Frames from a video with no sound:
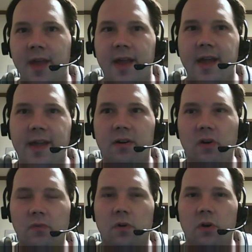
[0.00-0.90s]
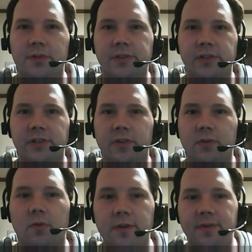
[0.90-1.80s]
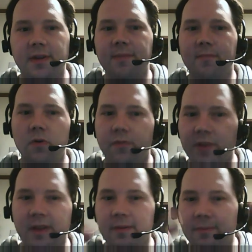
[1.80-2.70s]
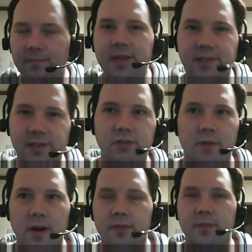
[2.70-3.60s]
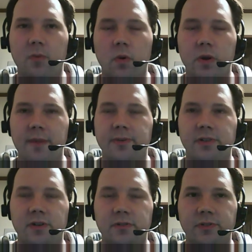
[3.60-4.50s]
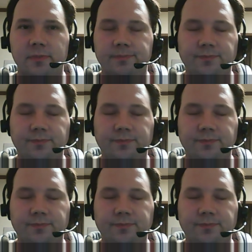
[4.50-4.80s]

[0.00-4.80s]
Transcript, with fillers: And overall, this is another one of the moving pieces around the board episodes.